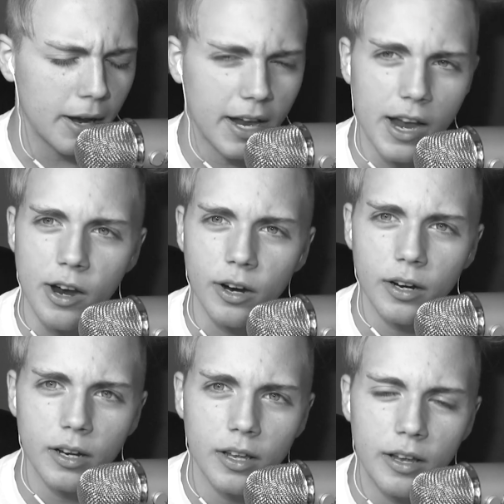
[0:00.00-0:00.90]
my hair.
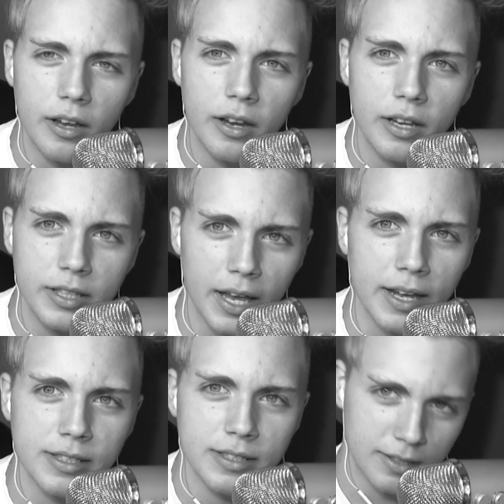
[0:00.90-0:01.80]

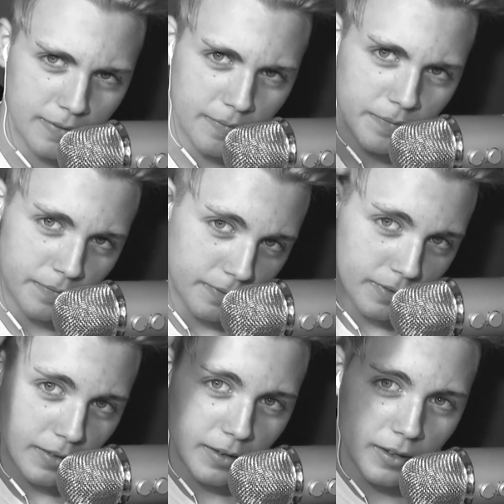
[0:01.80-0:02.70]
Yes,
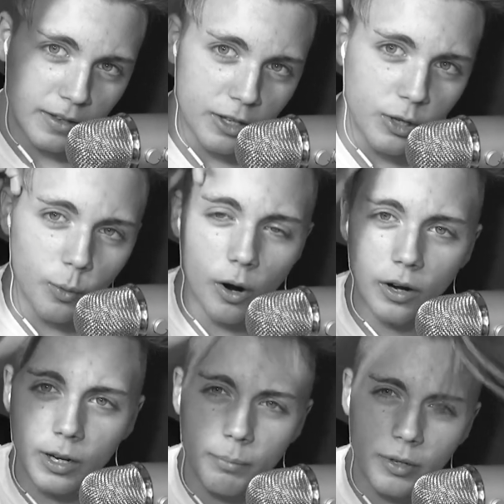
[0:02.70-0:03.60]
you are
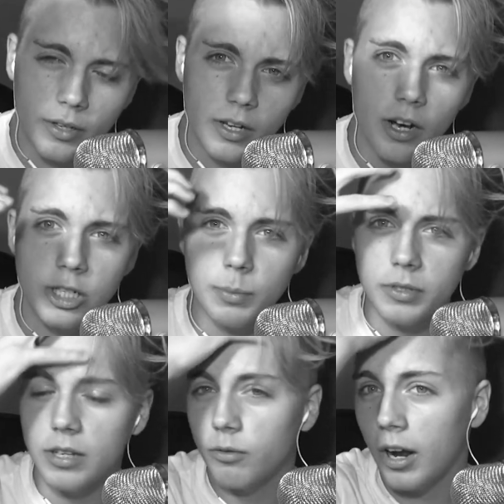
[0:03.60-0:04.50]
completely
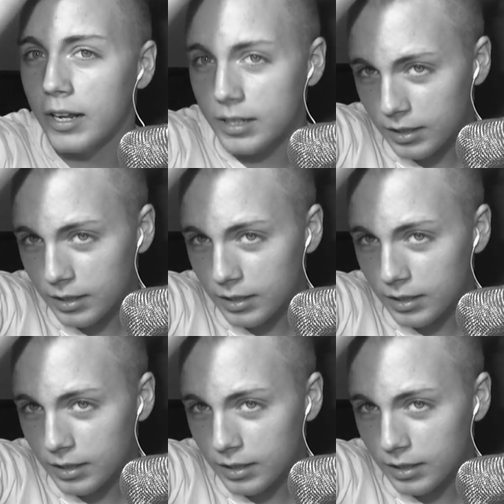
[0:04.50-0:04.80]
100% right.